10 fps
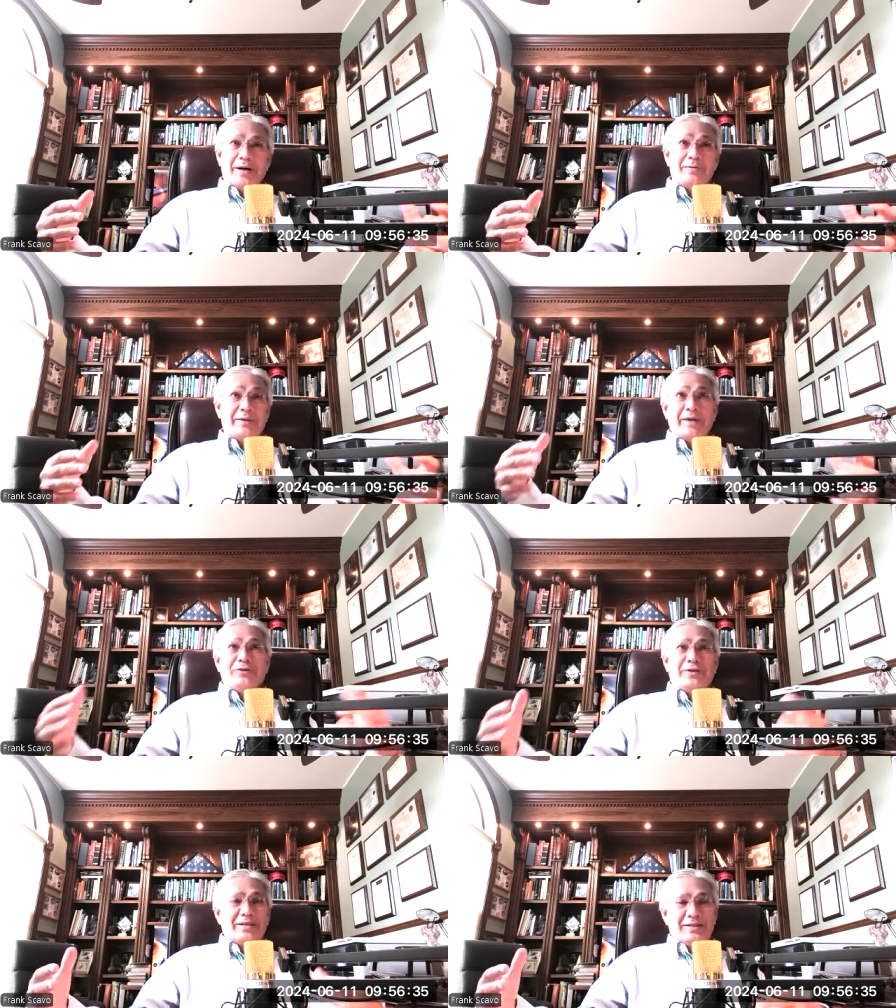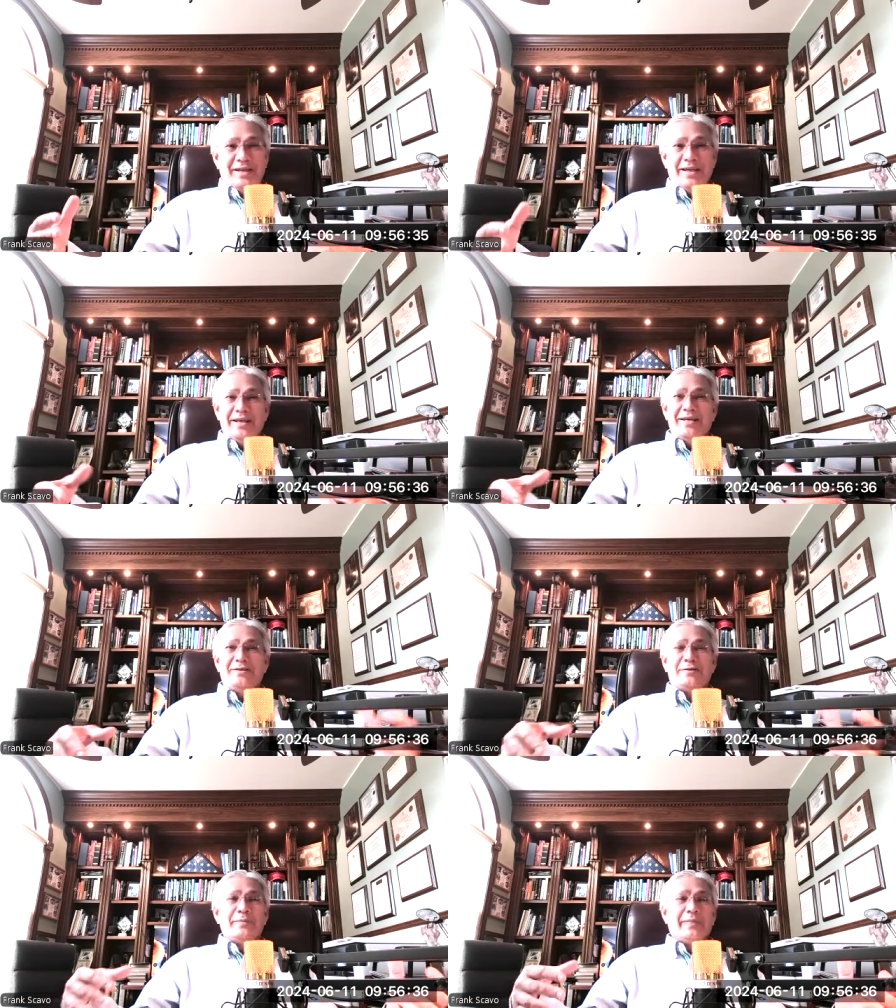uh,
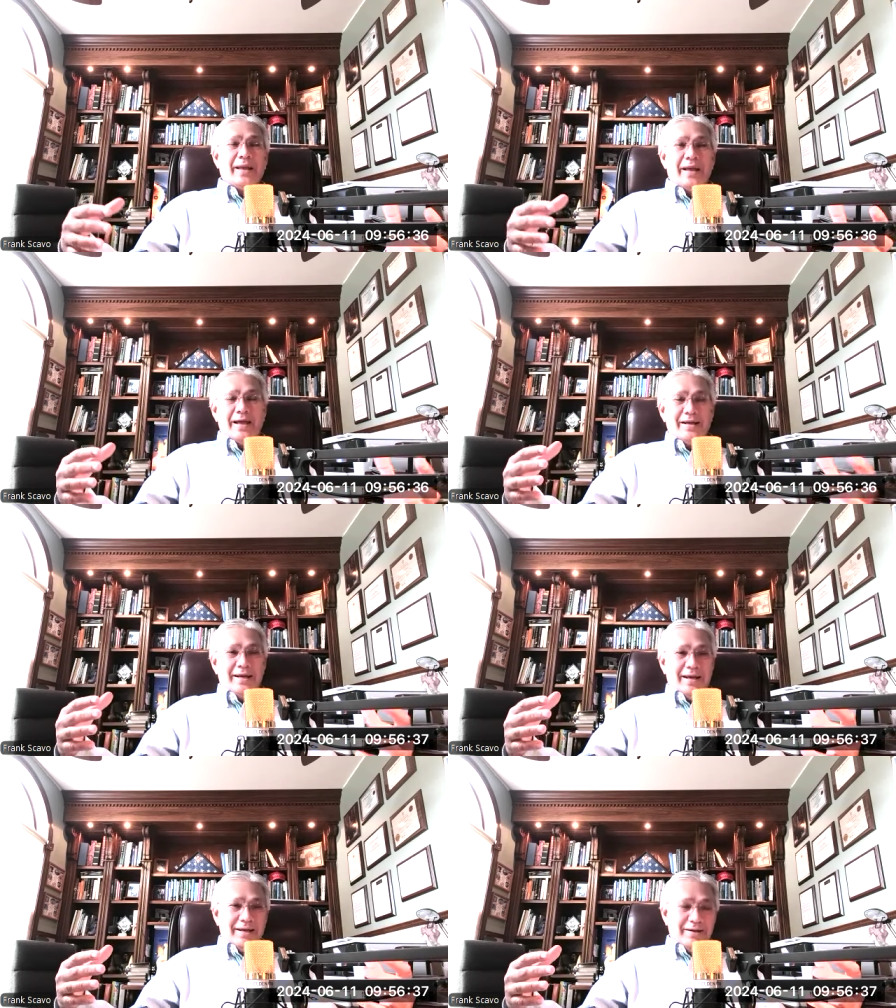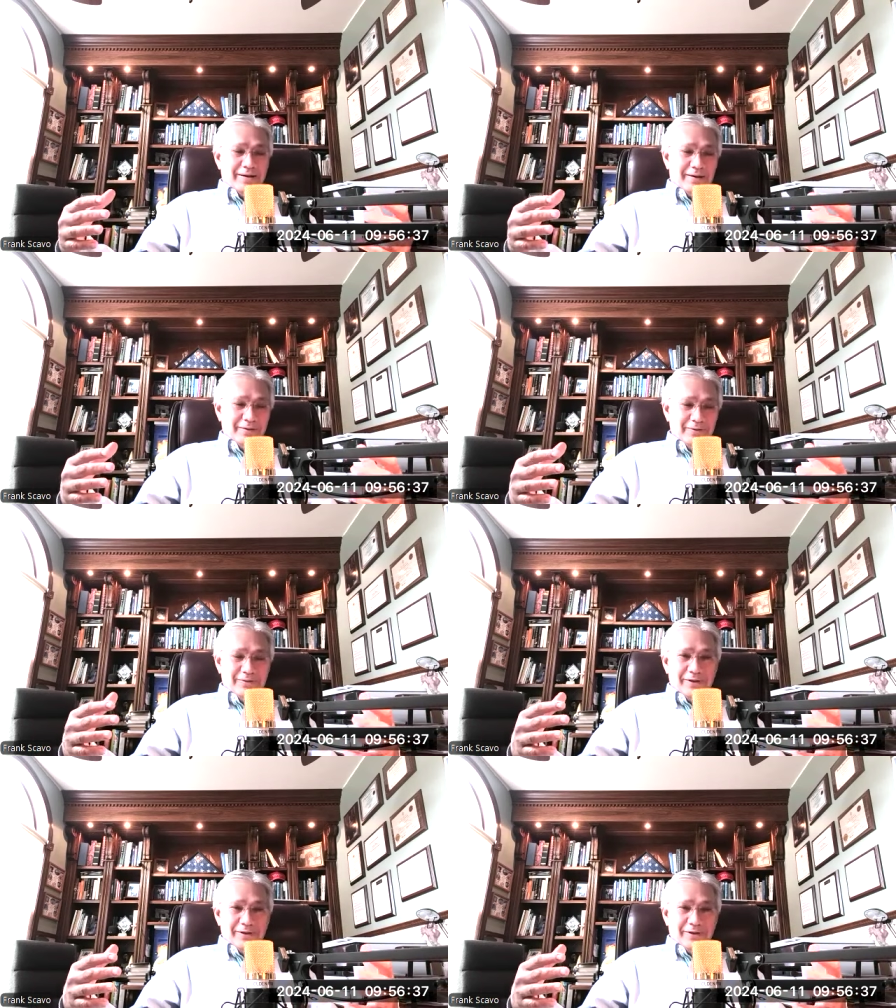F-16s and and other